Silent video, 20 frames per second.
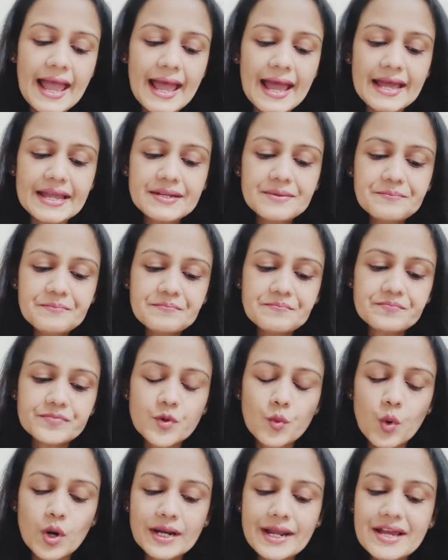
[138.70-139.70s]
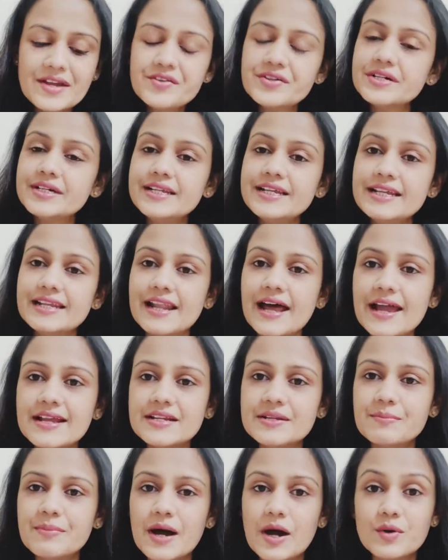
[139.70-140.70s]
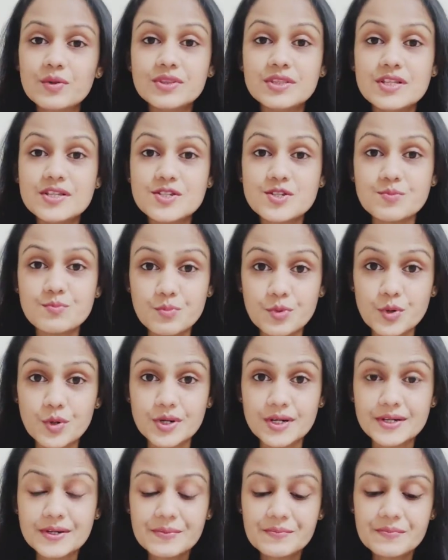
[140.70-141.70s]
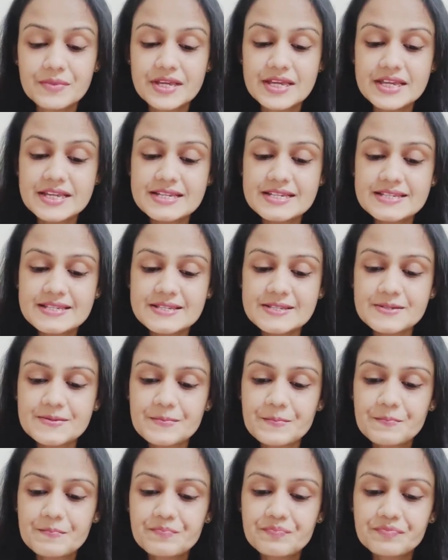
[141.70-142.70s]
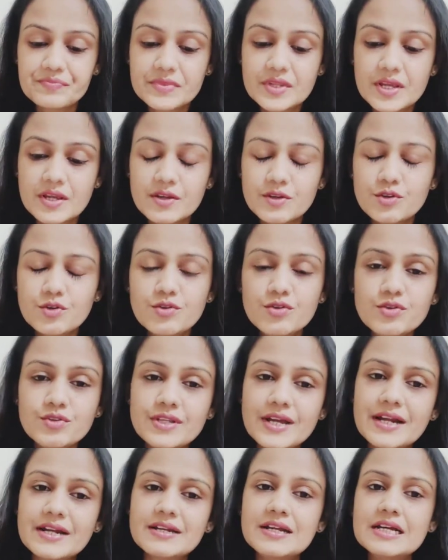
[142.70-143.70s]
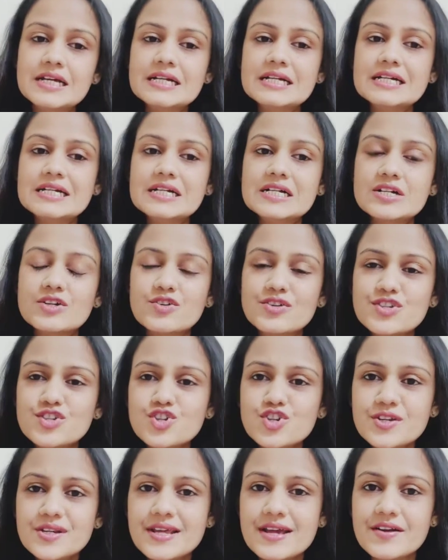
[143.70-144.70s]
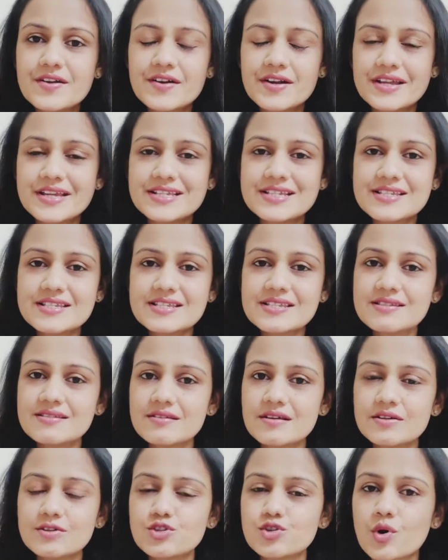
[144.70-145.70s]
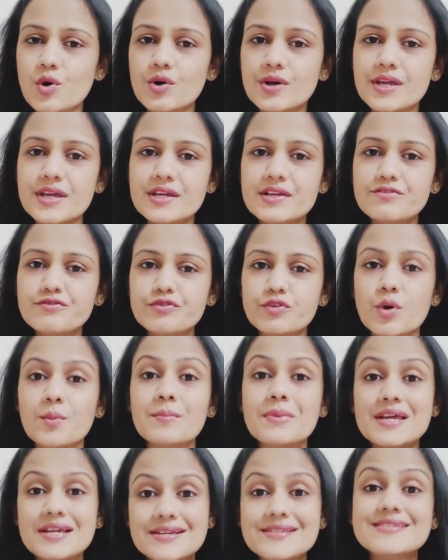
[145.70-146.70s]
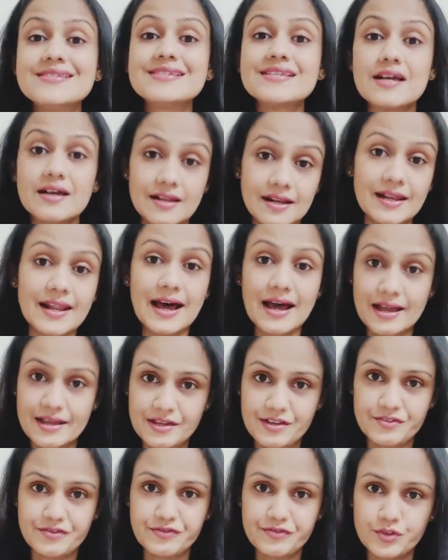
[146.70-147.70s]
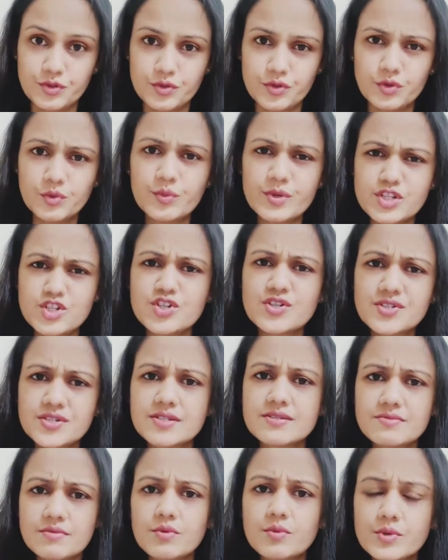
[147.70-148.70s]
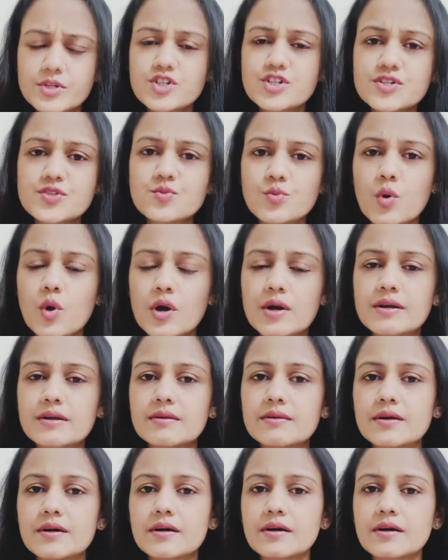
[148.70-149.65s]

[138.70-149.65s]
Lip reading: And what I really liked about this book is, that Christian here is talking from his life, which is what